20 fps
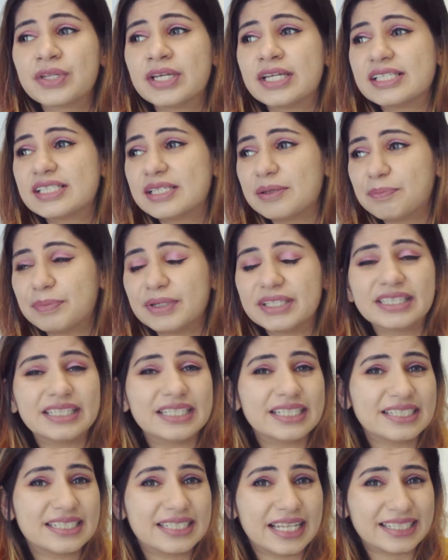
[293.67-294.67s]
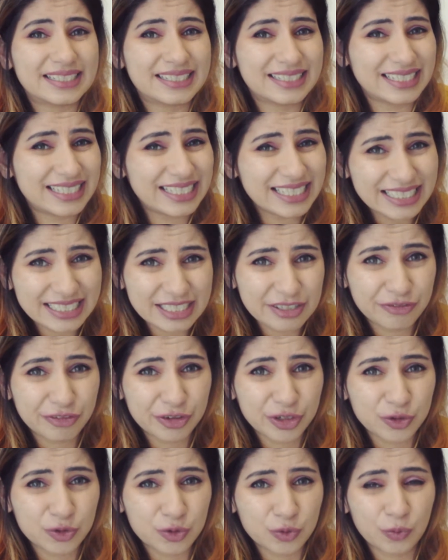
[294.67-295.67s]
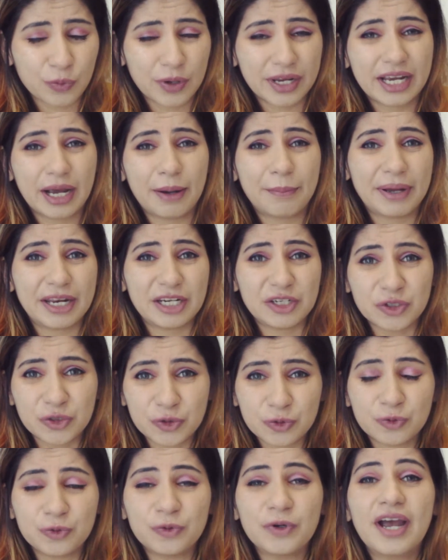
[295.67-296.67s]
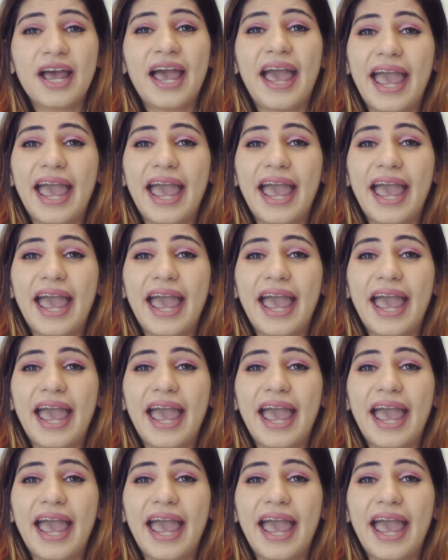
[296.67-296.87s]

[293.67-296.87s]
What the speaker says: simple things that's easy for you to wake up and do,